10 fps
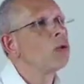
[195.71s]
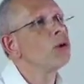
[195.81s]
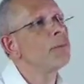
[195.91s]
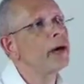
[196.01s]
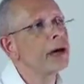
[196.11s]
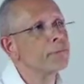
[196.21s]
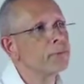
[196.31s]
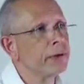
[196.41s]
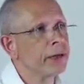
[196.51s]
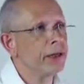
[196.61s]
We may get
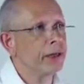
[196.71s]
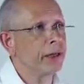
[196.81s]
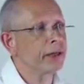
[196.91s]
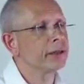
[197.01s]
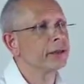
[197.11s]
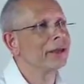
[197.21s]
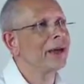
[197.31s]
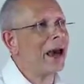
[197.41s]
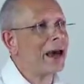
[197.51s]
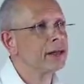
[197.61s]
bleeding into
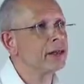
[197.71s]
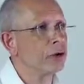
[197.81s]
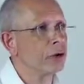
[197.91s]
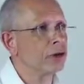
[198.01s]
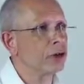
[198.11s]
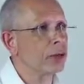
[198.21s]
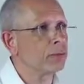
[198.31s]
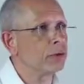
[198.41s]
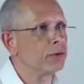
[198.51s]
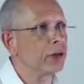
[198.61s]
the anterior
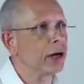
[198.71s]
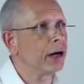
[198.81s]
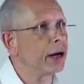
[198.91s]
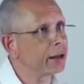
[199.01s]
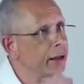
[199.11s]
chamber of the eye.